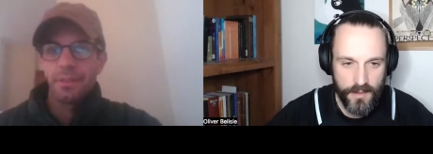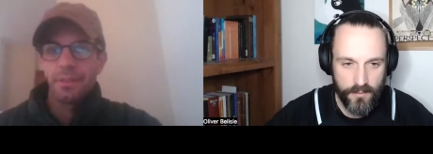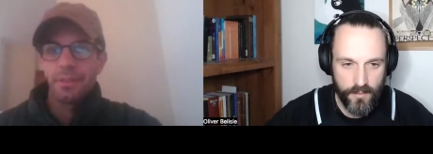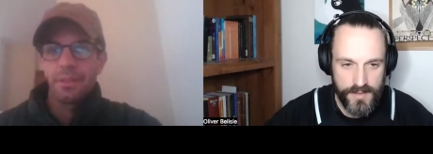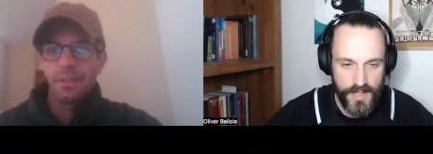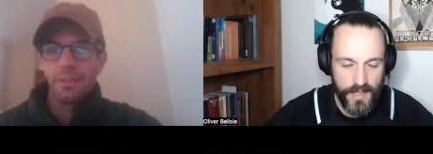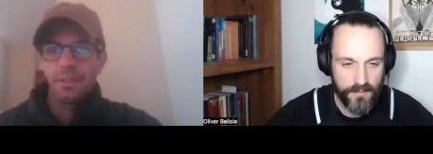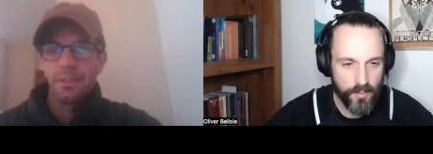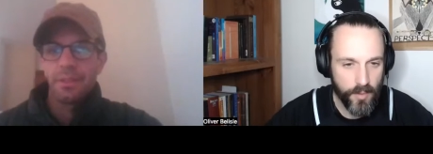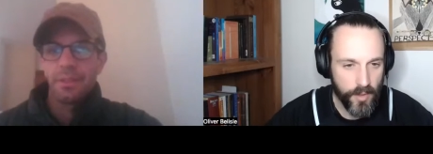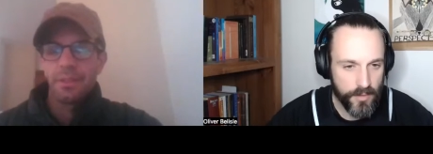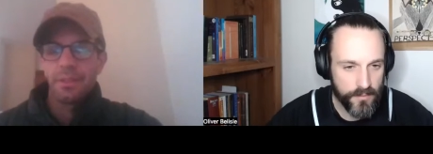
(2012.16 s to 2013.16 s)
Speaker 1: was that ever
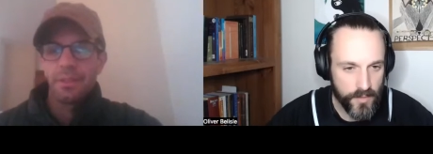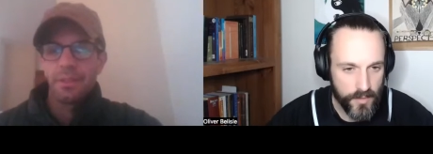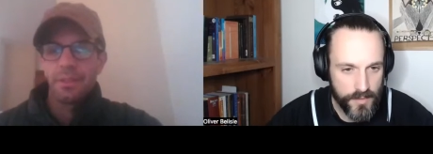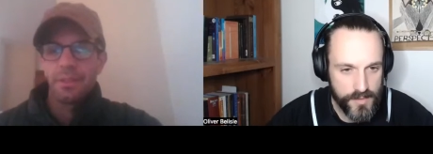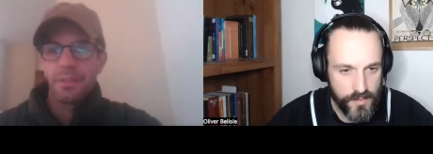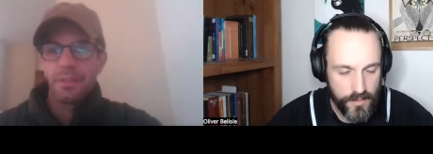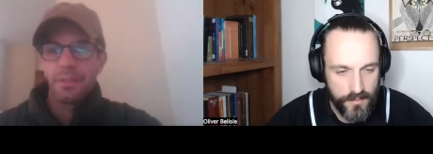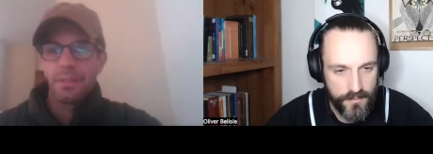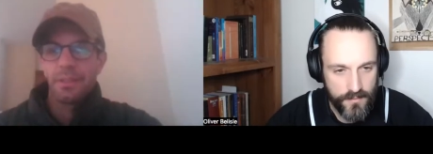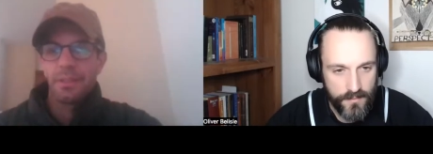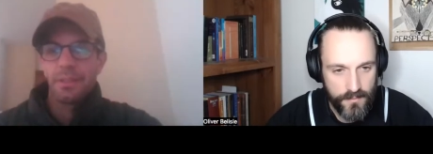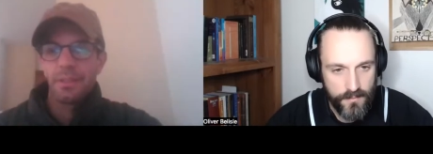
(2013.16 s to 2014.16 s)
part of your sort
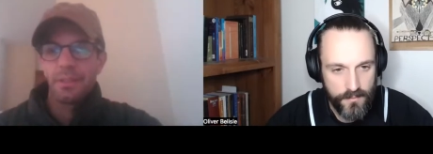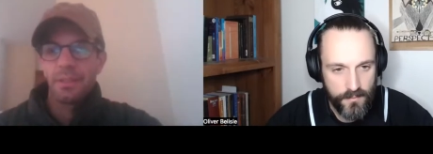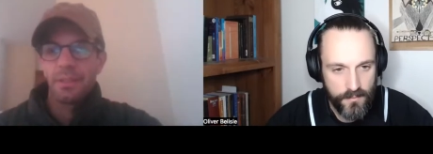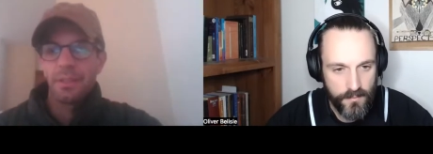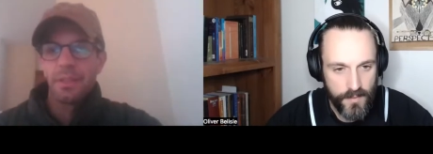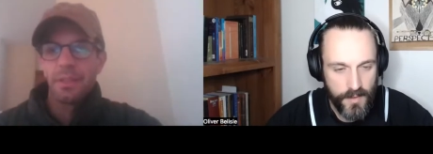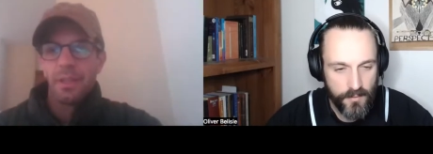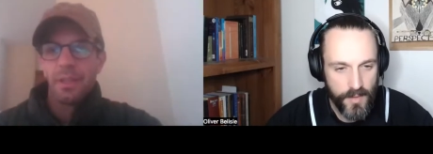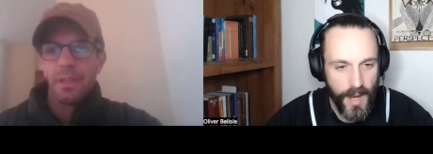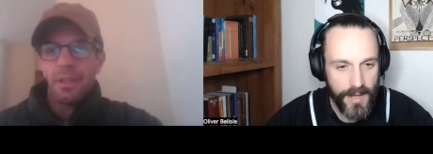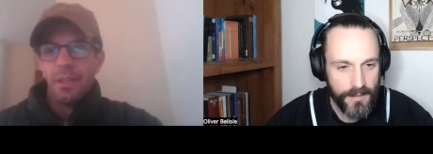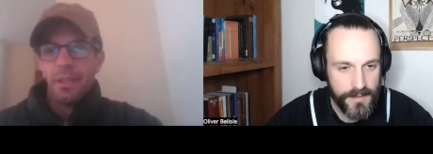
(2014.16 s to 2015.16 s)
of you know
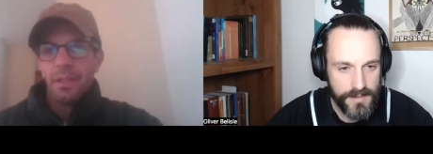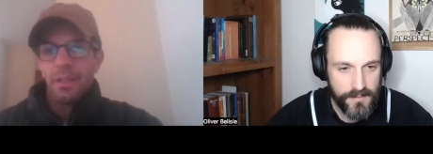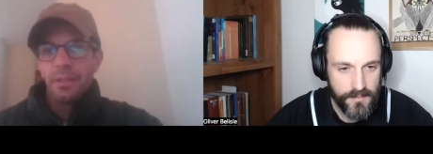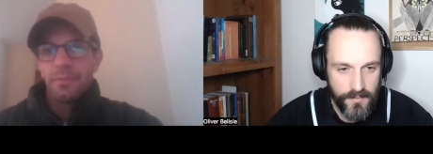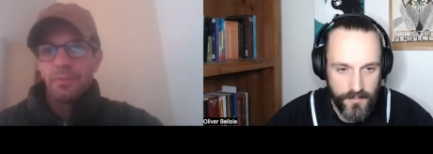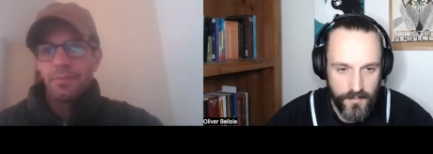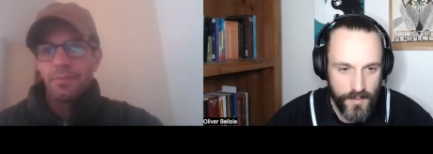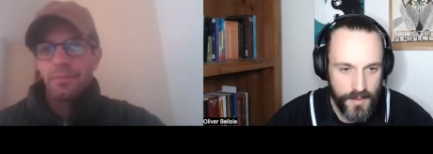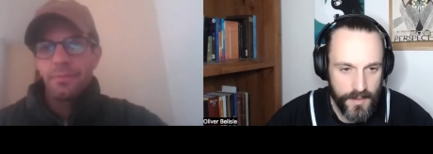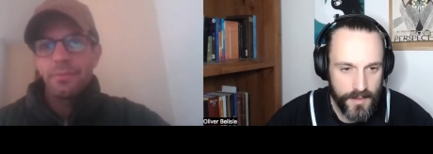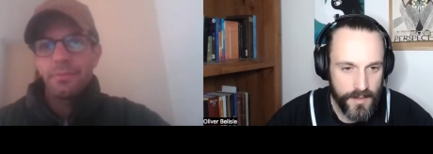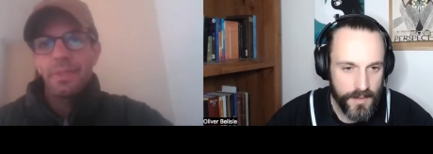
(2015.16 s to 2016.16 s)
nihilism
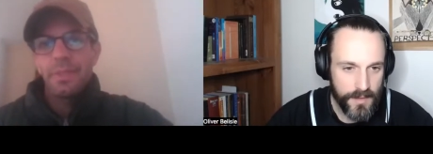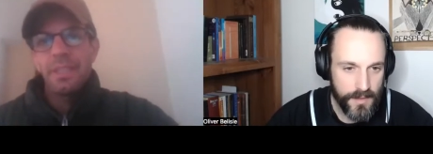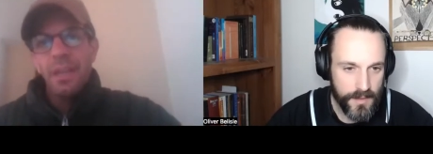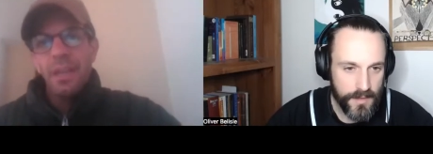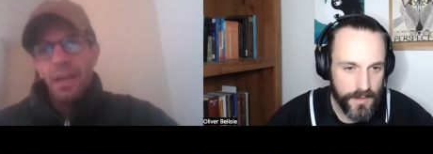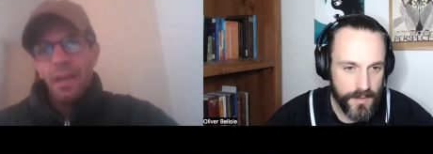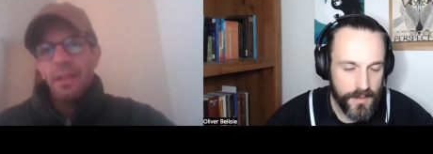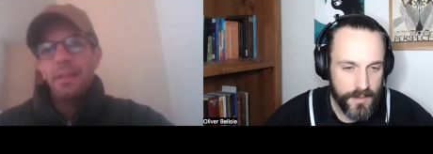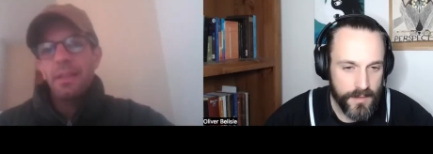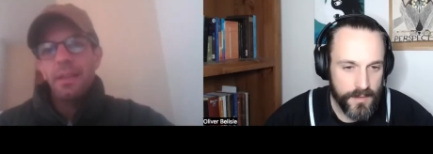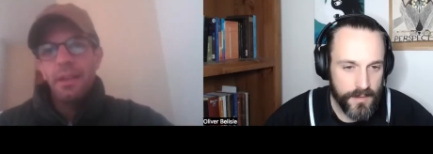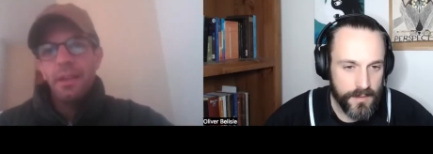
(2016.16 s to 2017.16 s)
Speaker 2: yeah i
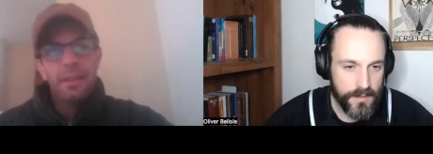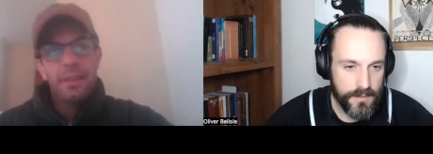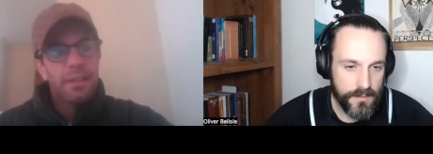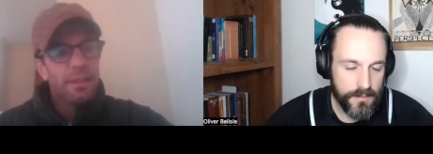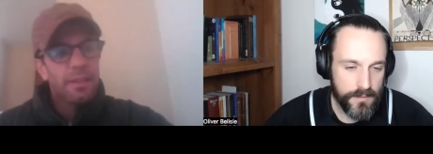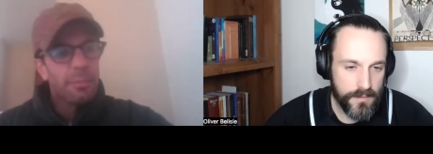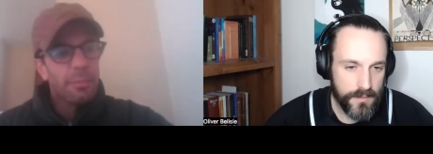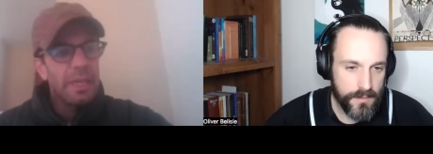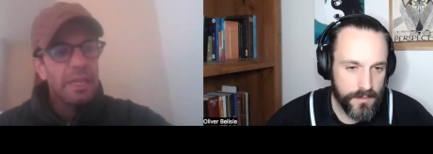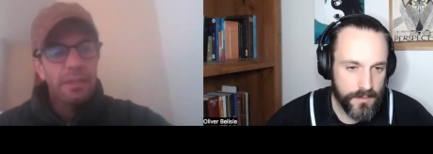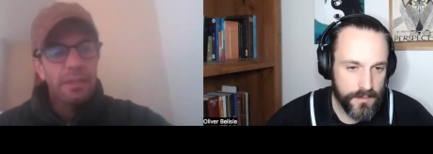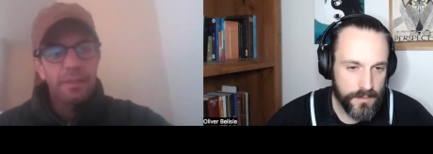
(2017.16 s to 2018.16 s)
think i think
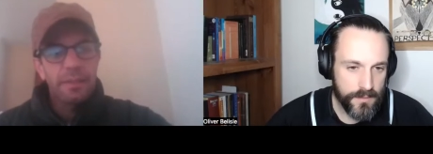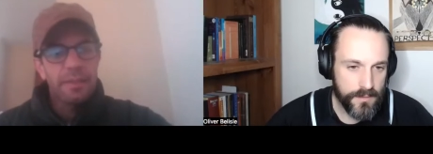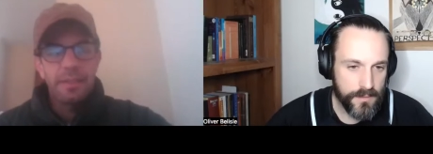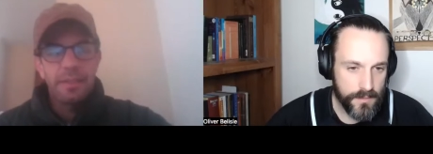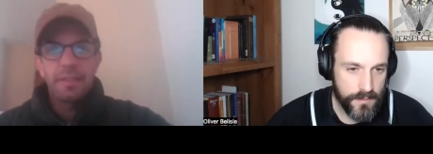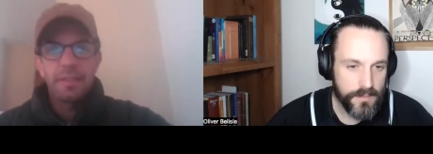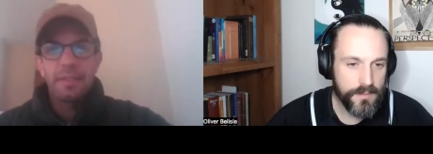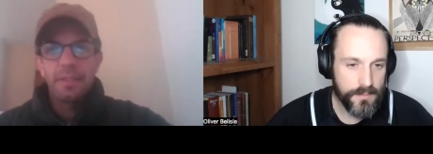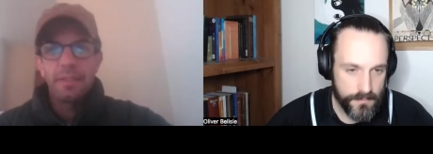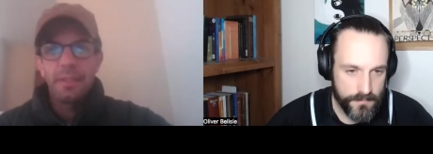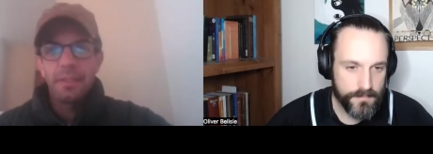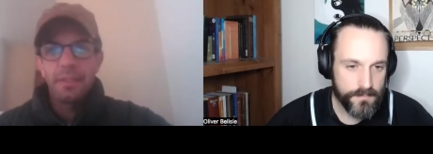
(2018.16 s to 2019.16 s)
meaninglessness
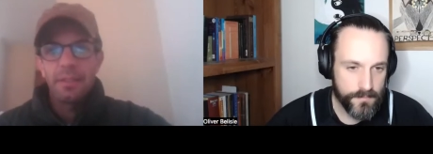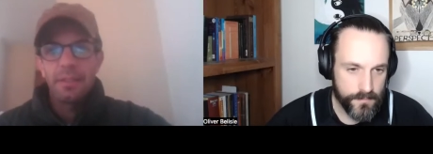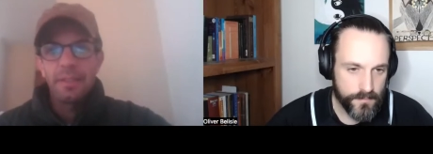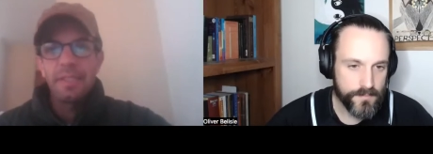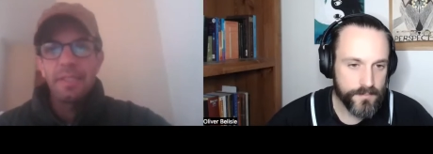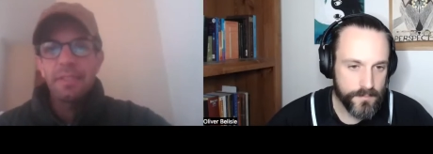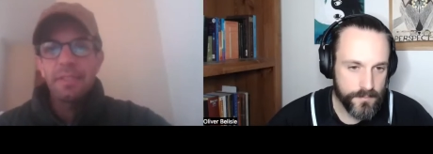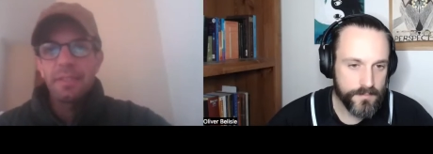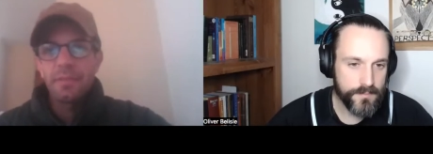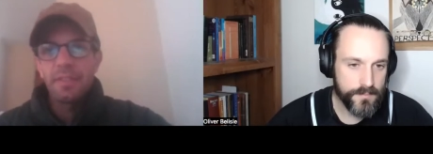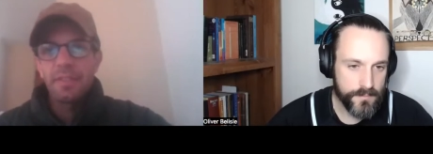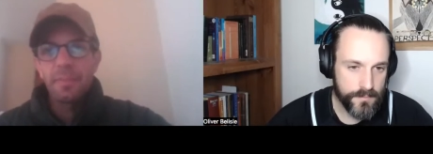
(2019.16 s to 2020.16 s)
it, uh, it, uh, diseases
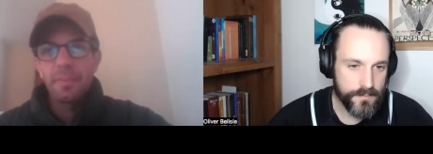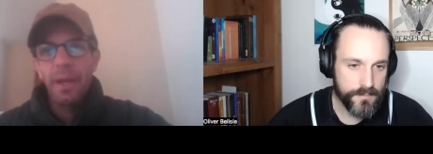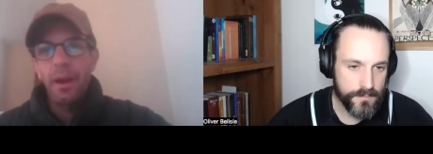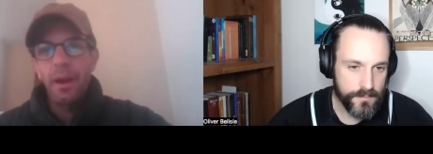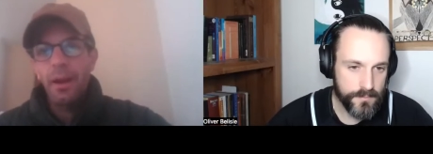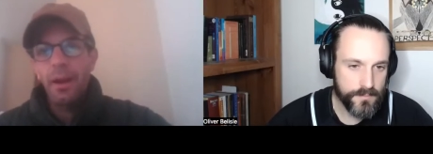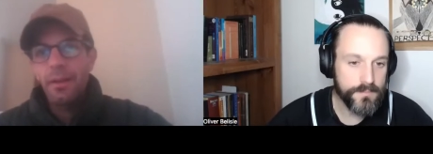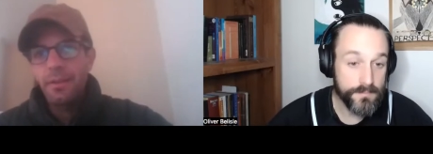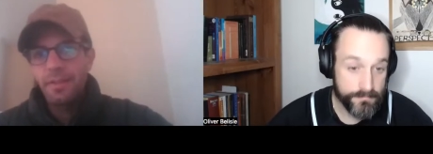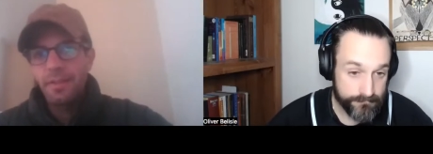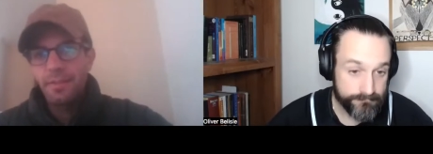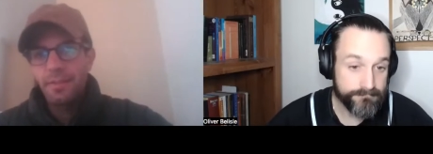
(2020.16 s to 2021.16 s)
of despair
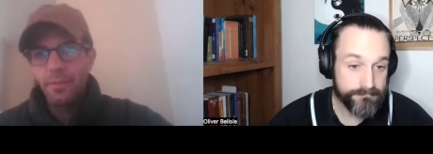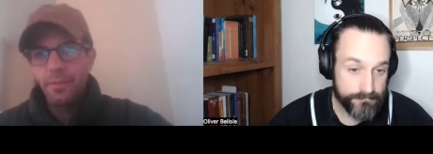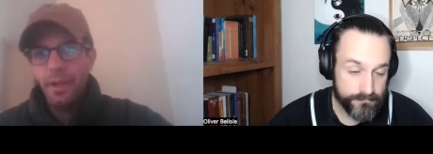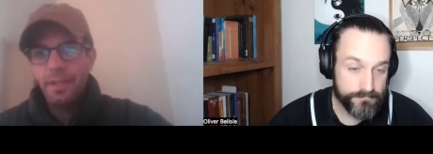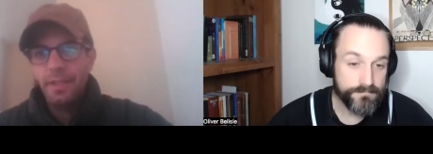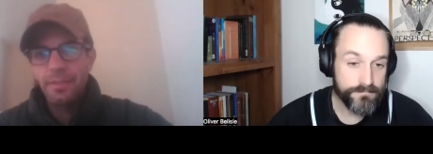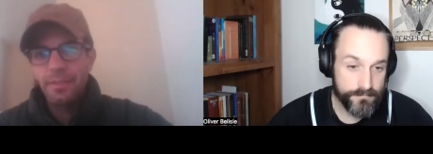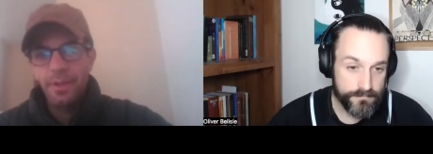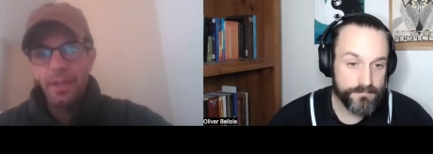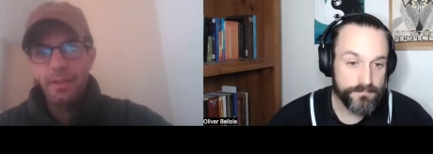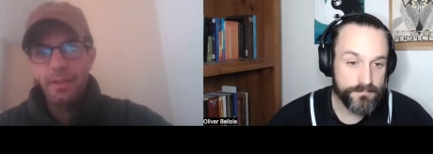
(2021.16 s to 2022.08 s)
is the phrase right